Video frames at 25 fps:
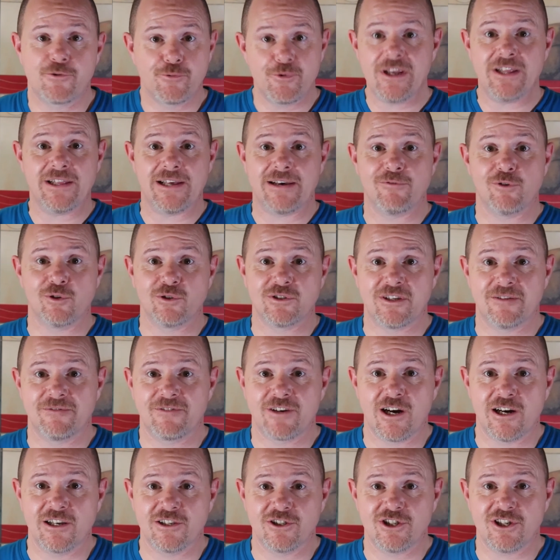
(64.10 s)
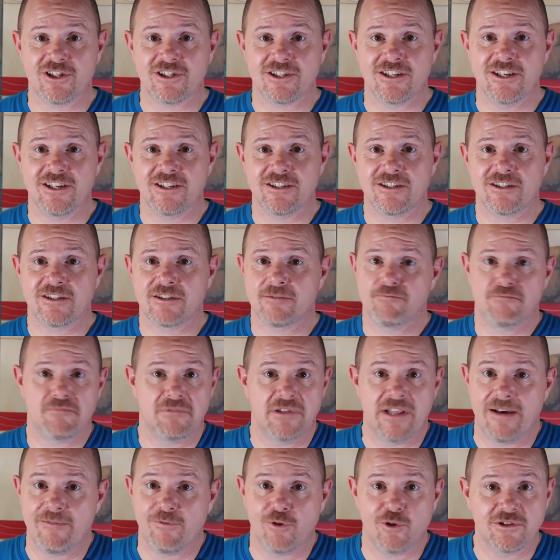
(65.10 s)
3 levels of consciousness,
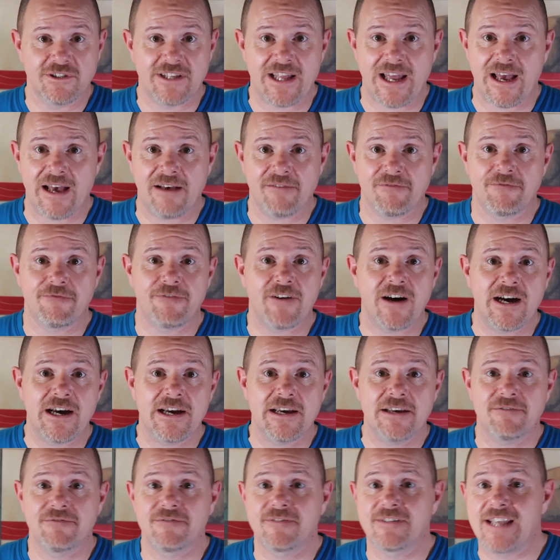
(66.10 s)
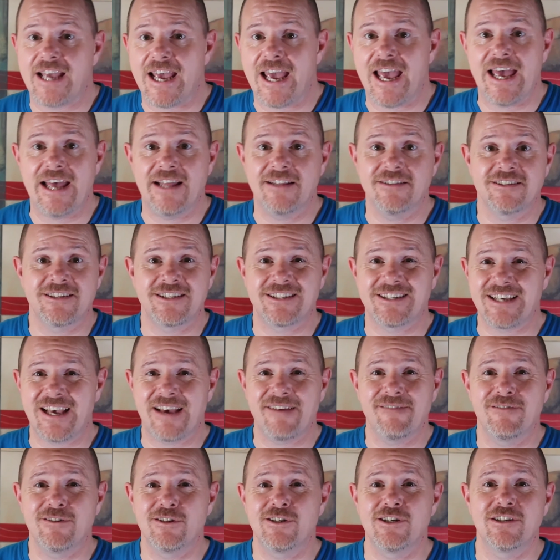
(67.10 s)
levels that have 5, 10,
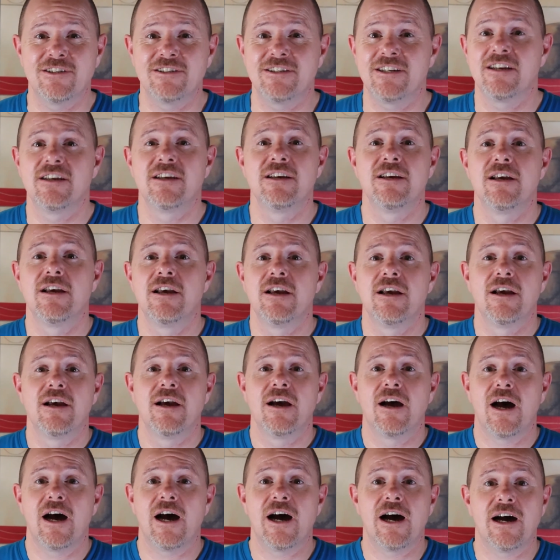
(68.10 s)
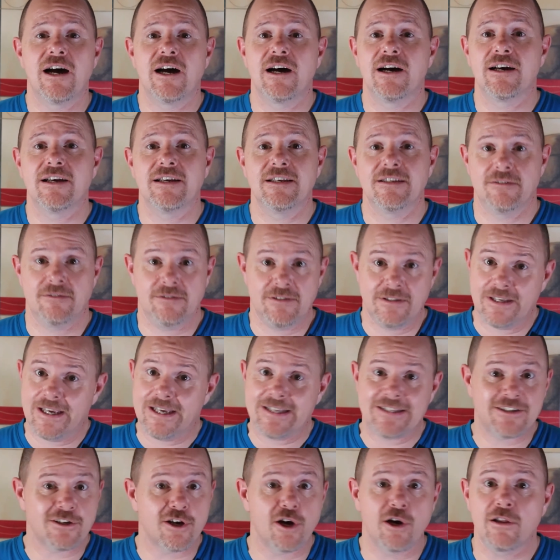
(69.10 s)
7.
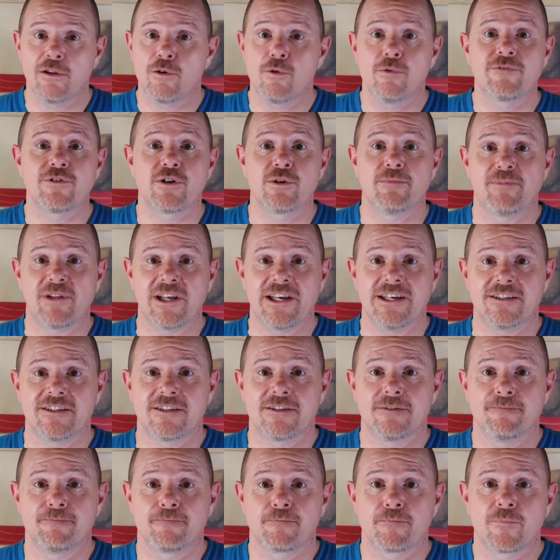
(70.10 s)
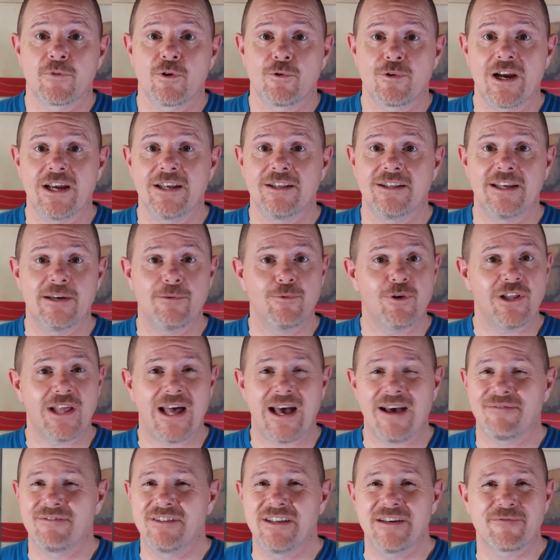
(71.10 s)
It's all over the place, right? They will
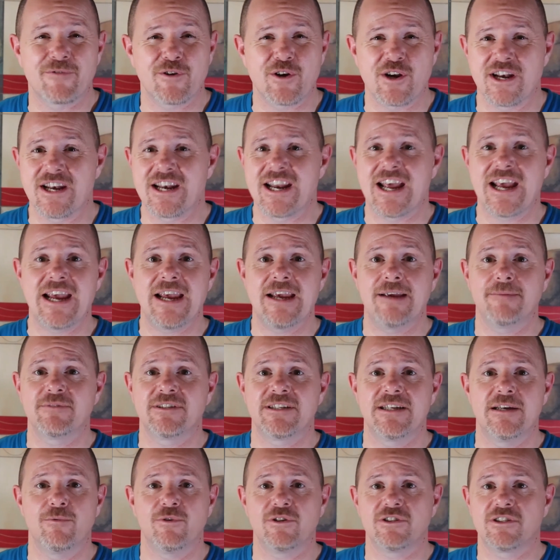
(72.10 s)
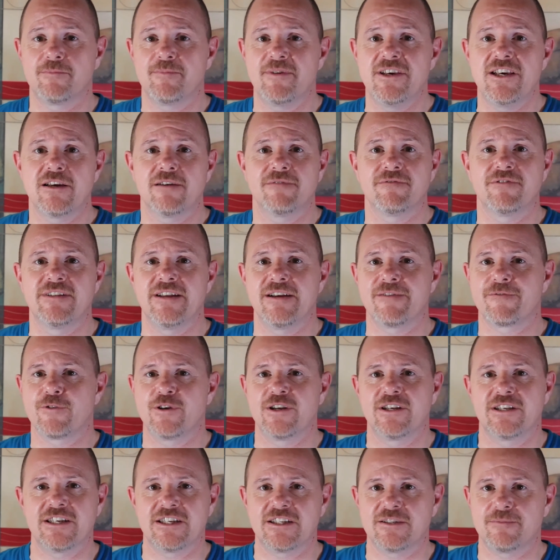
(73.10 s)
have different names. They will speak of
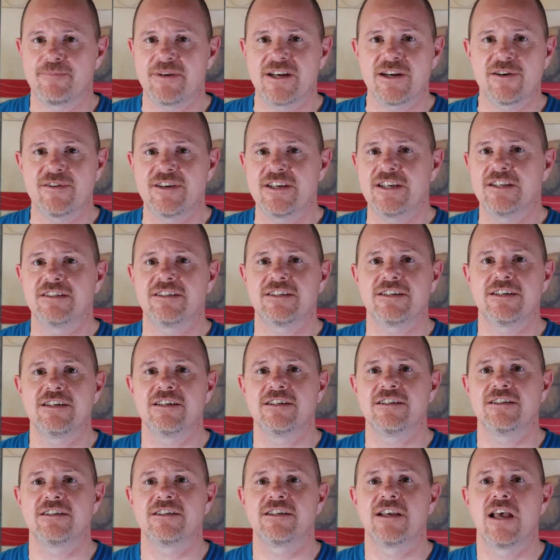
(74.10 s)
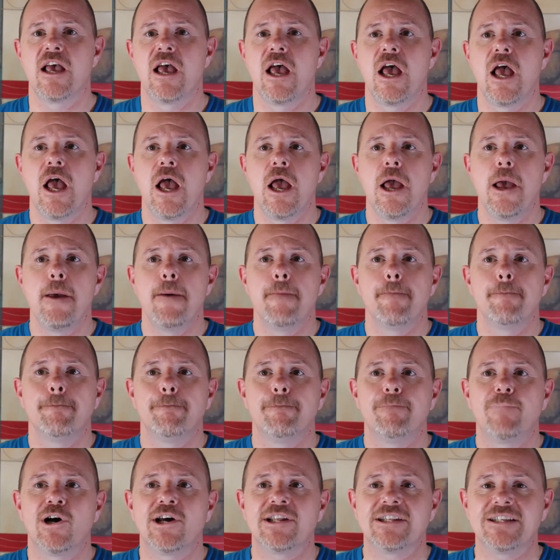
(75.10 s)
different experiences.
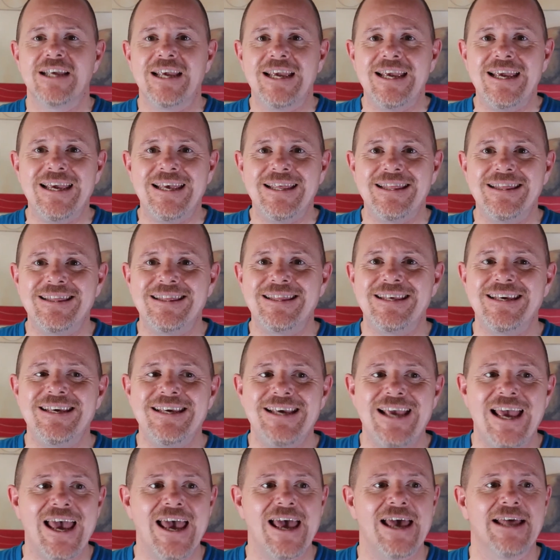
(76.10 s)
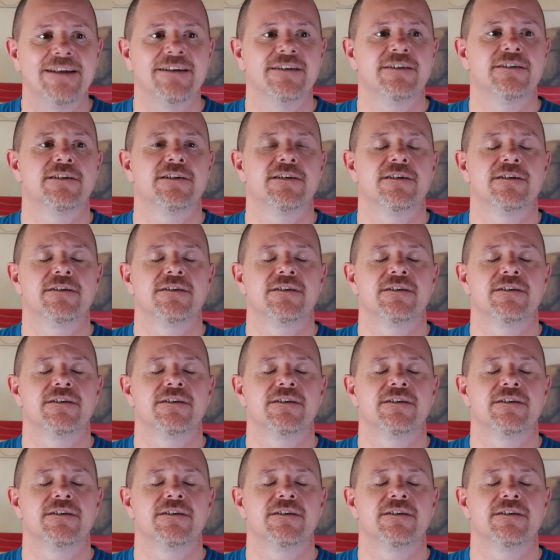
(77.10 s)
But in the end,